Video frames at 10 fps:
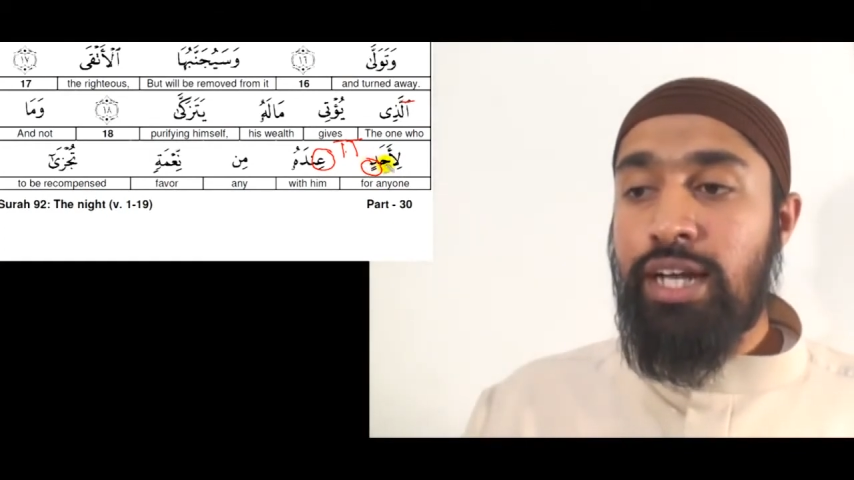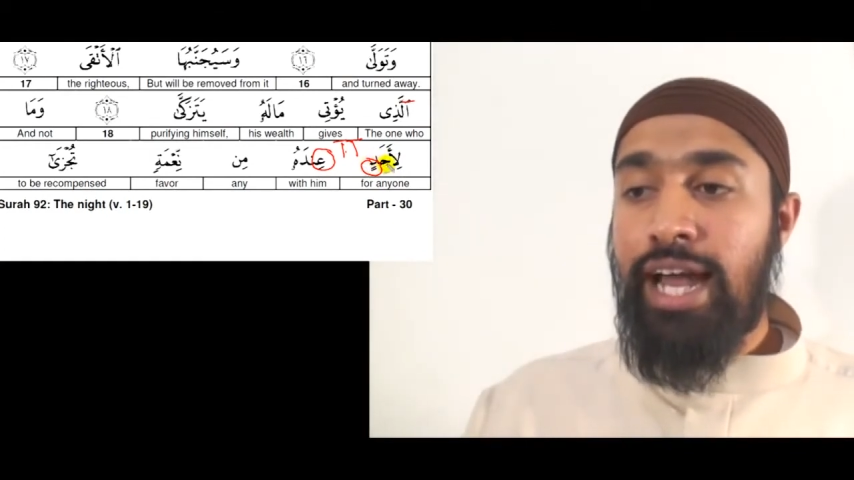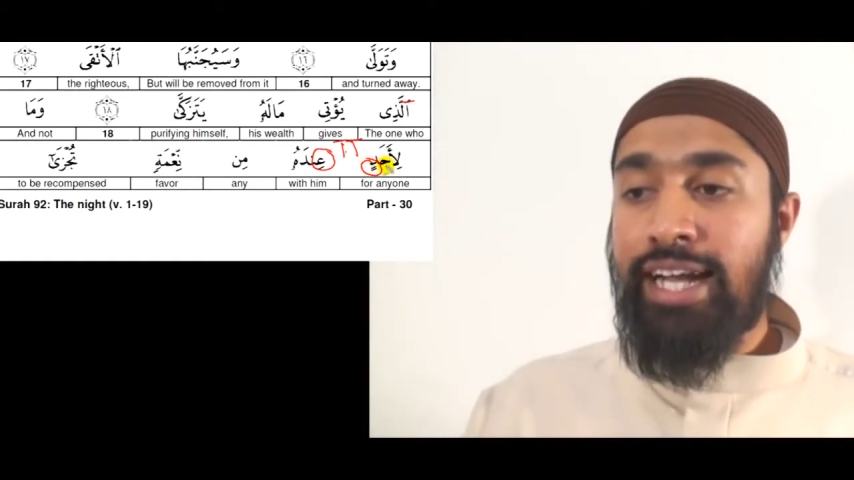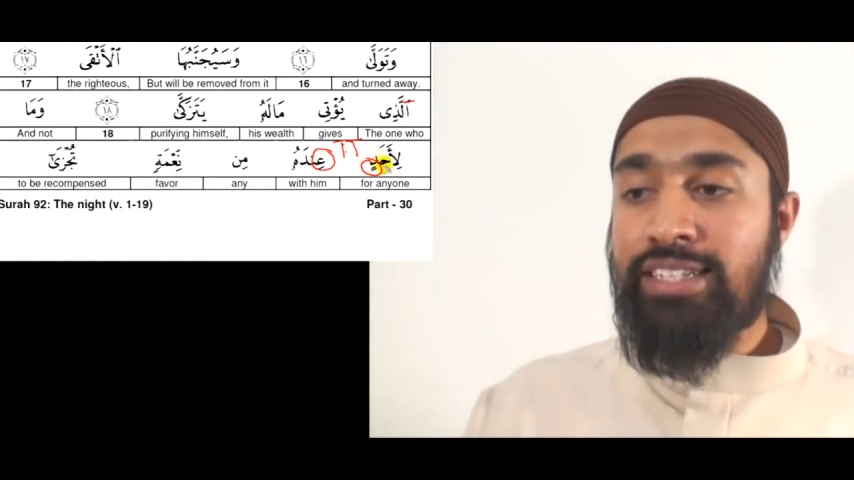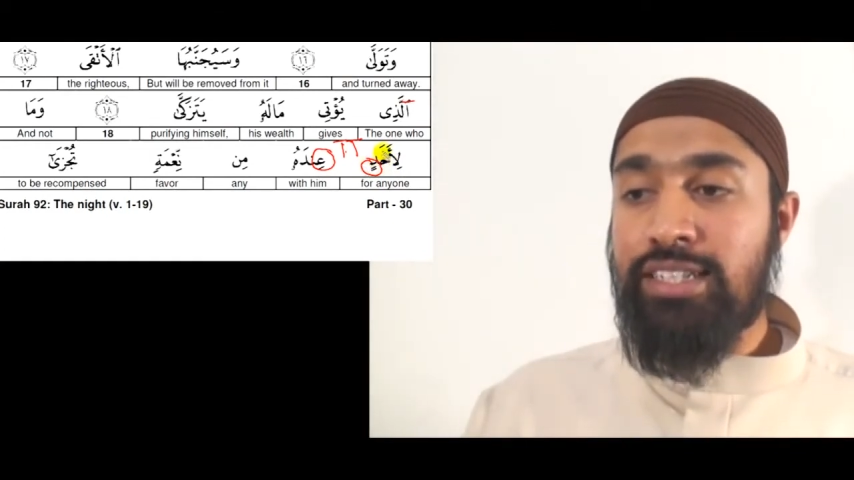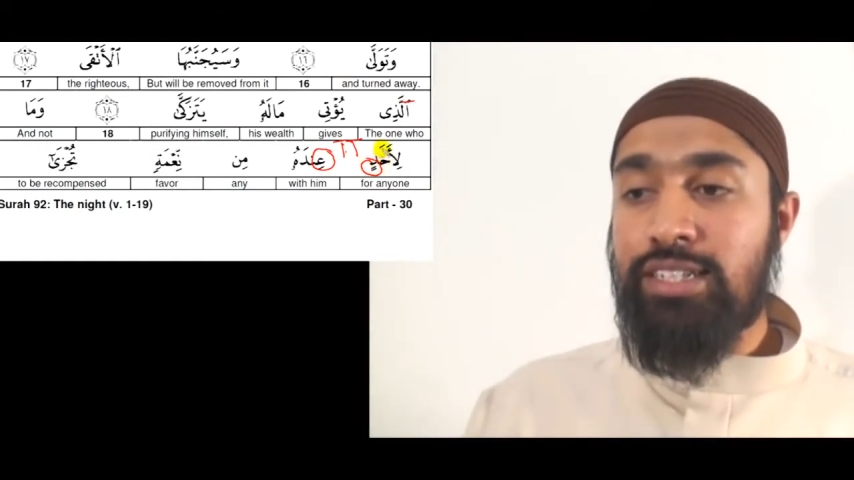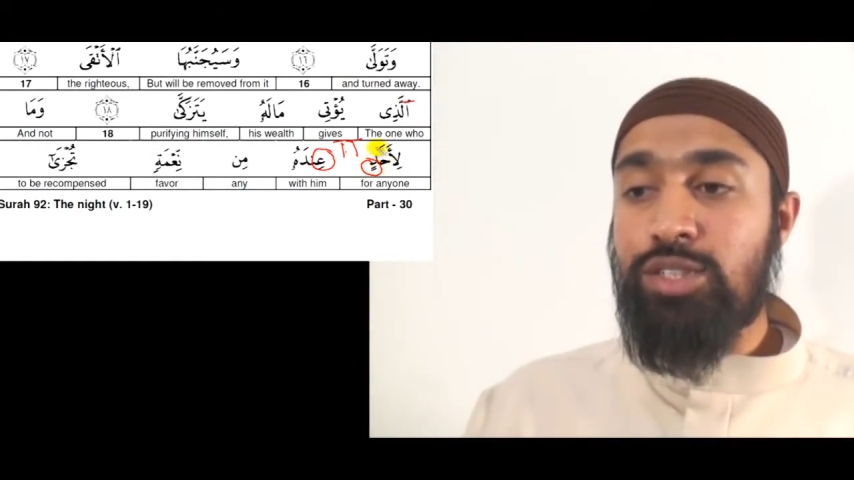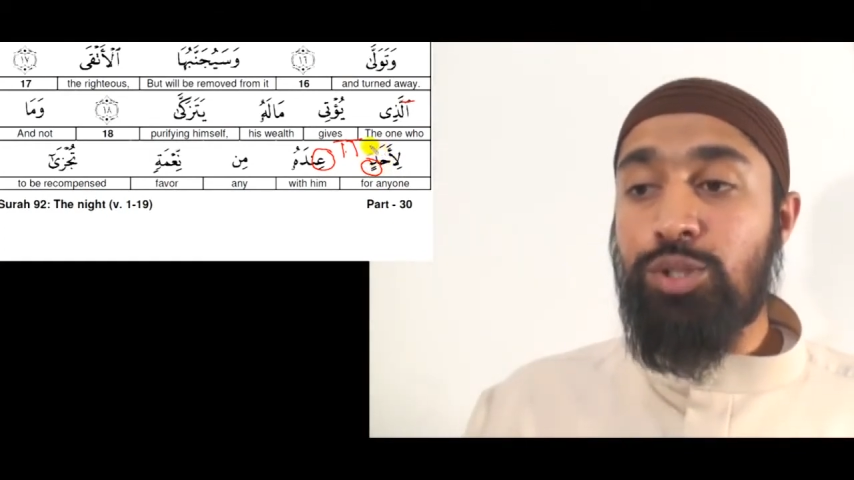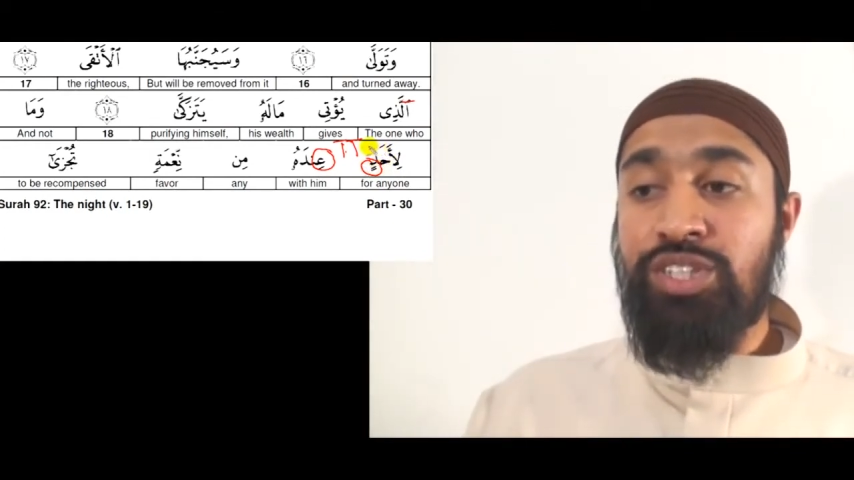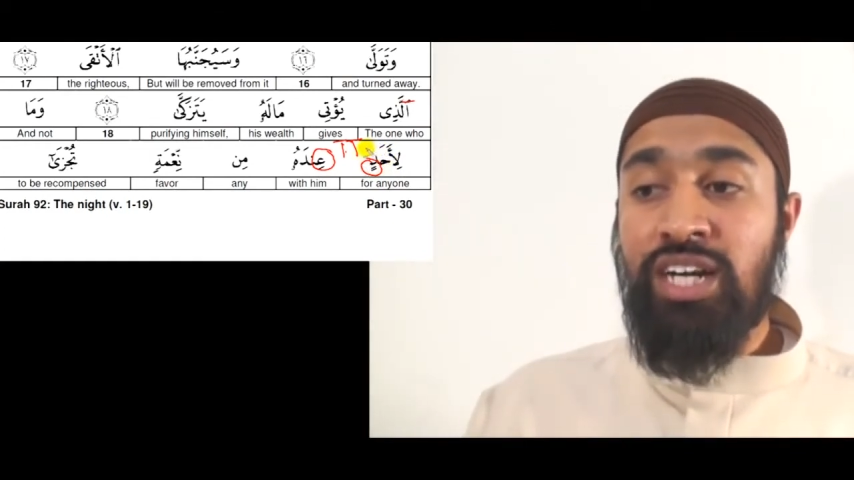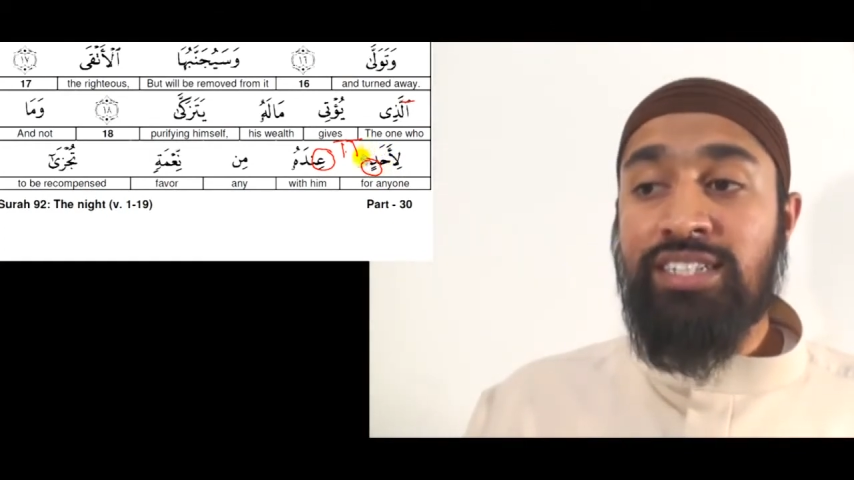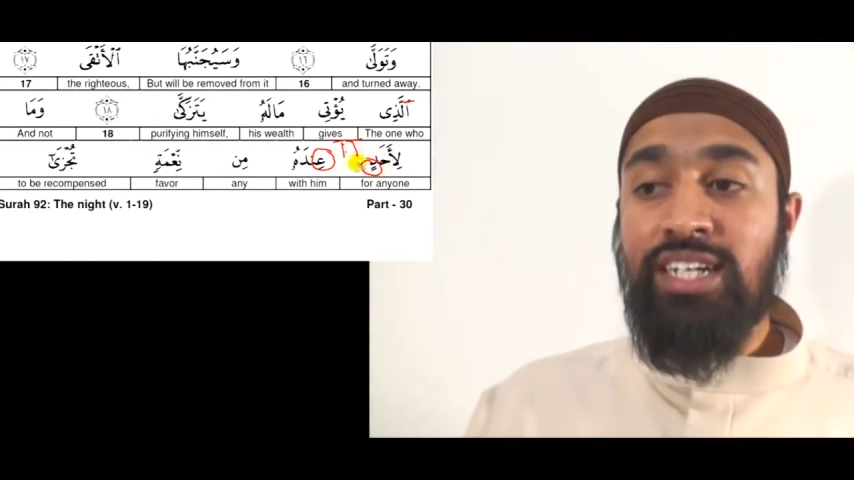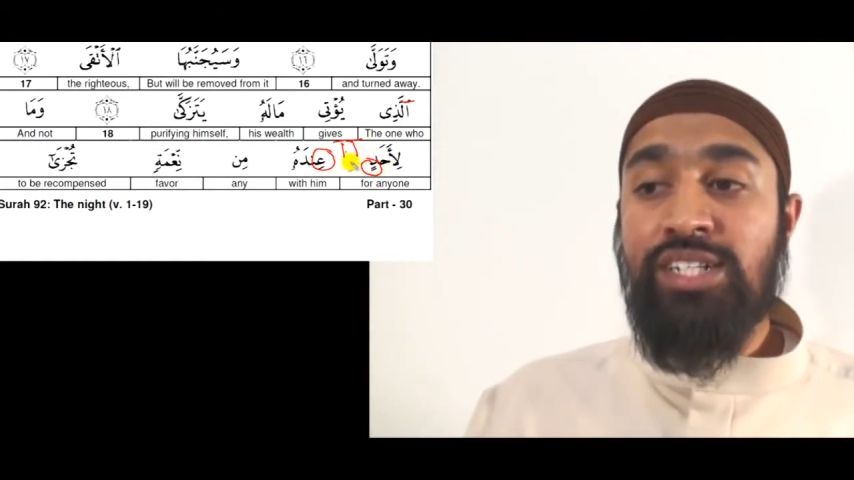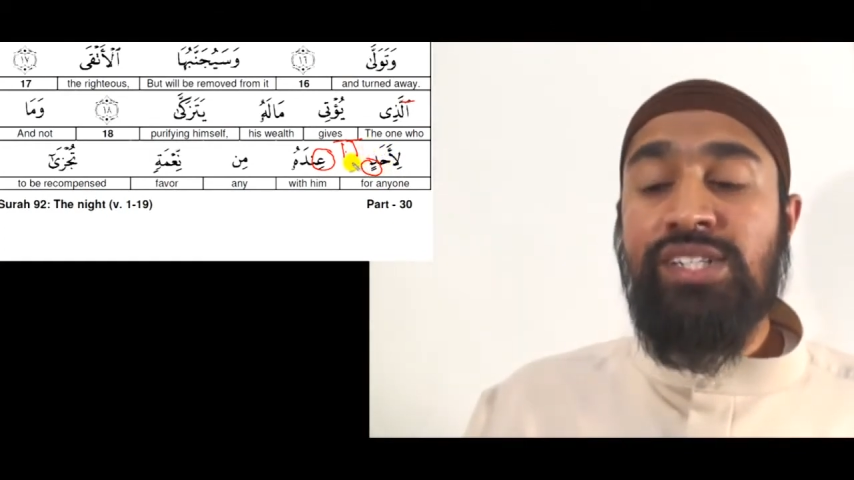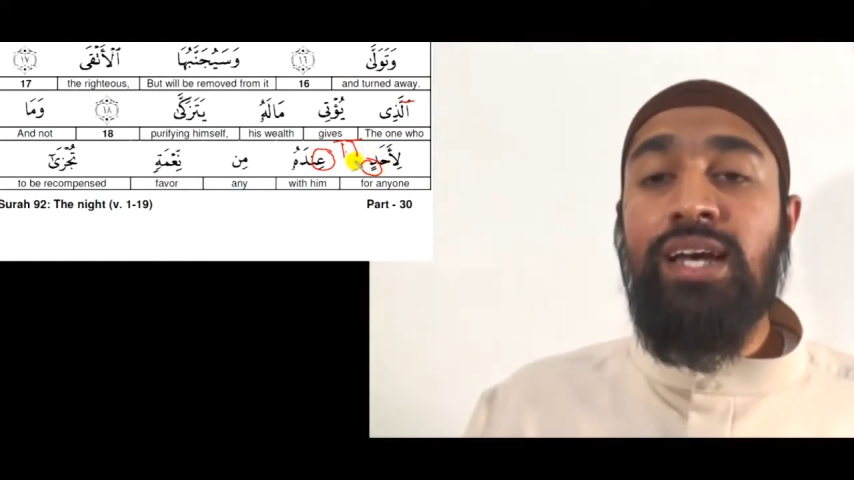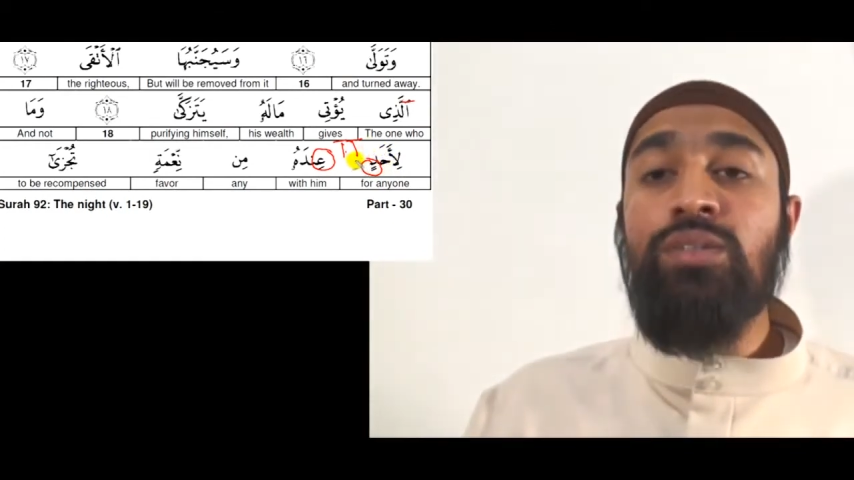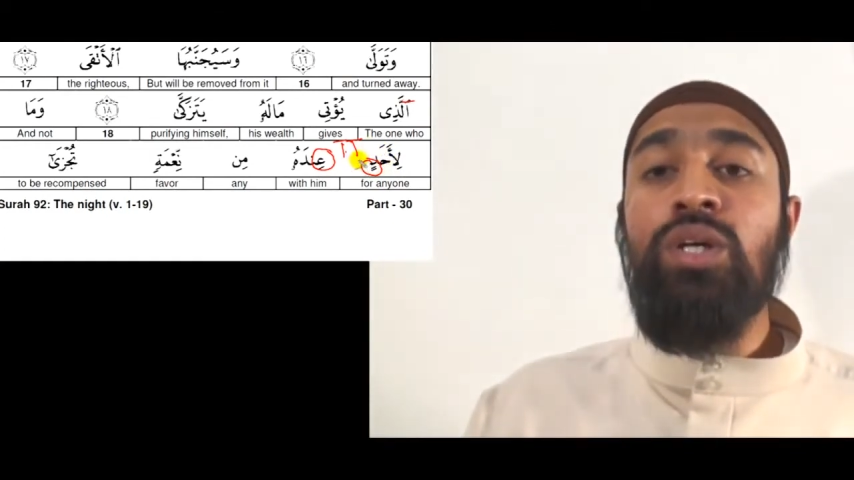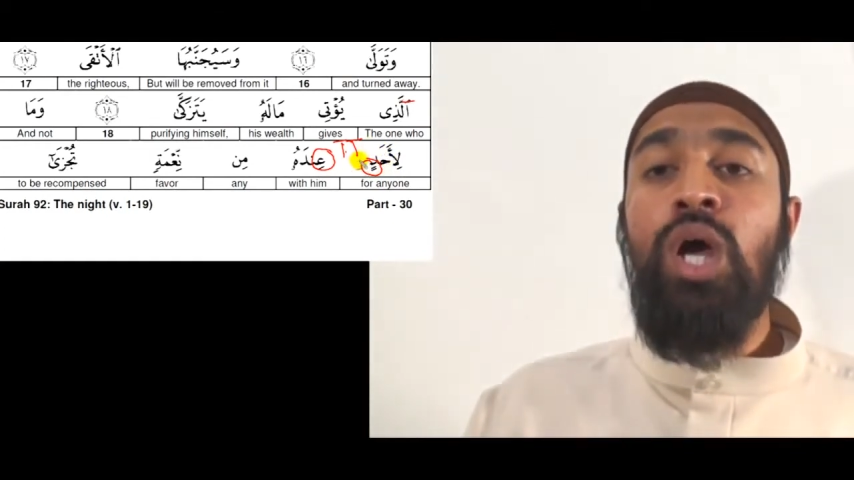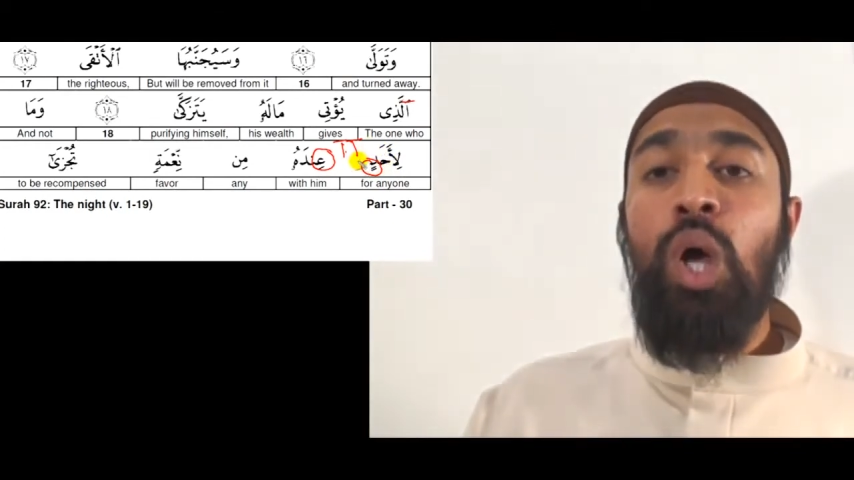Excellent. So tongue touch sound.